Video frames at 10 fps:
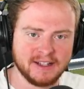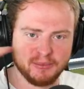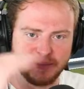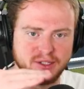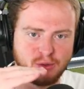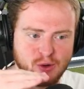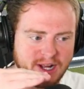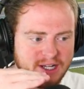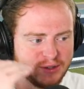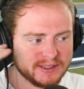middle
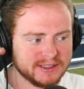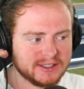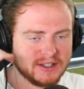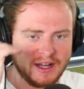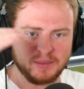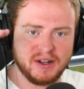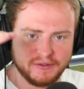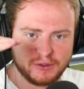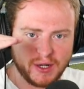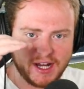ground,
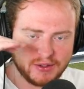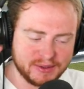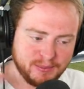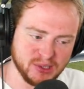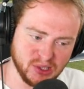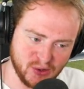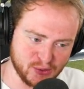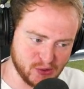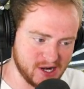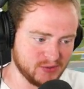above ground, and below
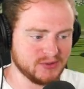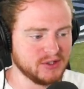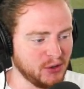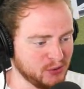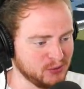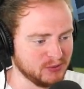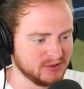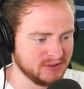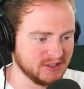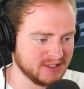ground. So
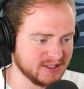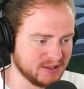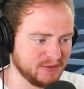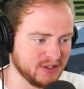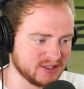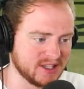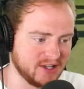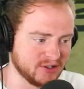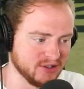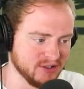this is the first
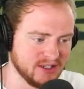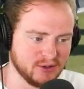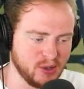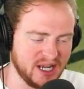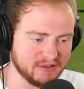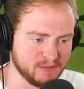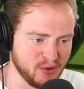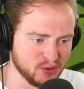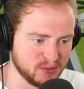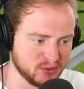station. We'll have
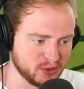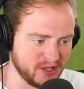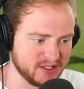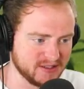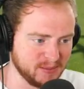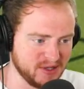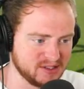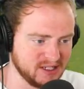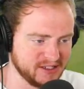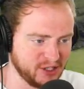multiple trains, and it
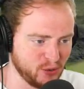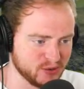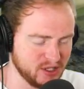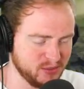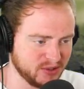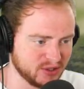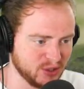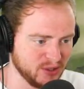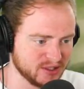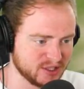basically goes up in a
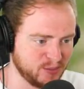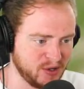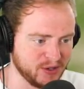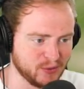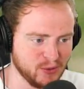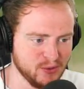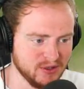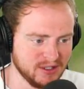giant spiral.